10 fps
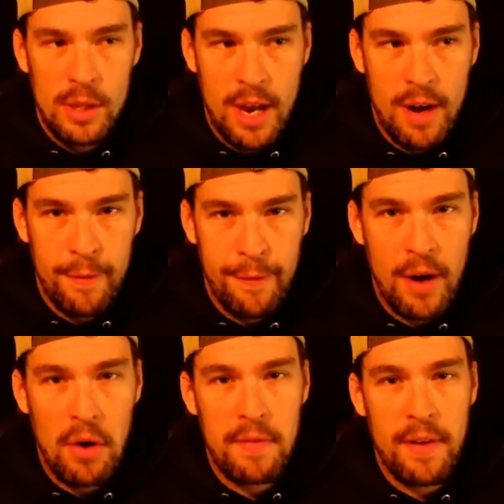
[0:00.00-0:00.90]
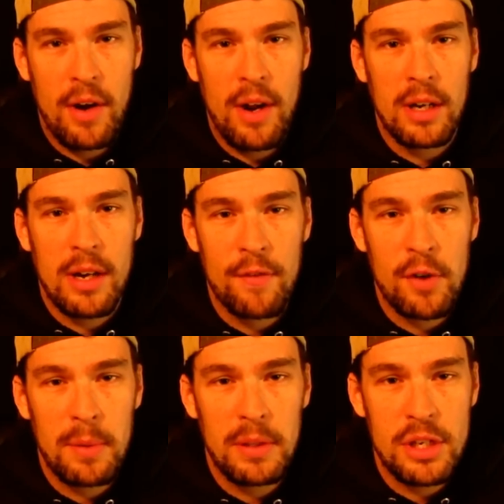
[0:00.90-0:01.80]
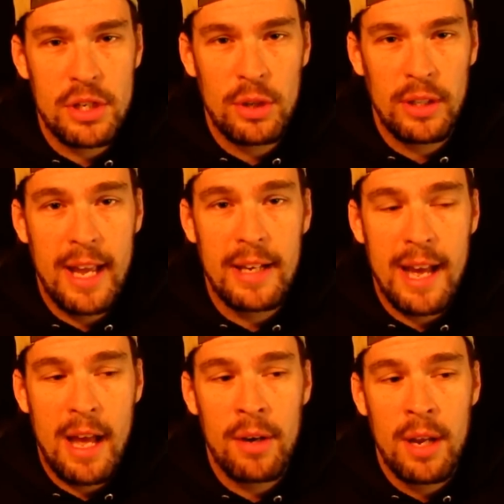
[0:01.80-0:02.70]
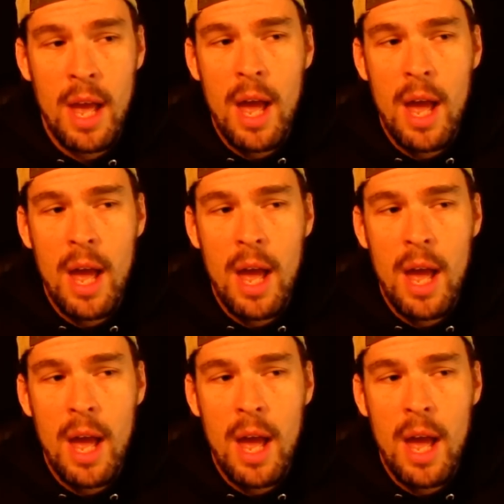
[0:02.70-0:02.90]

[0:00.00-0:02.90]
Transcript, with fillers: that are very, very uncomfortable to shoot laying down,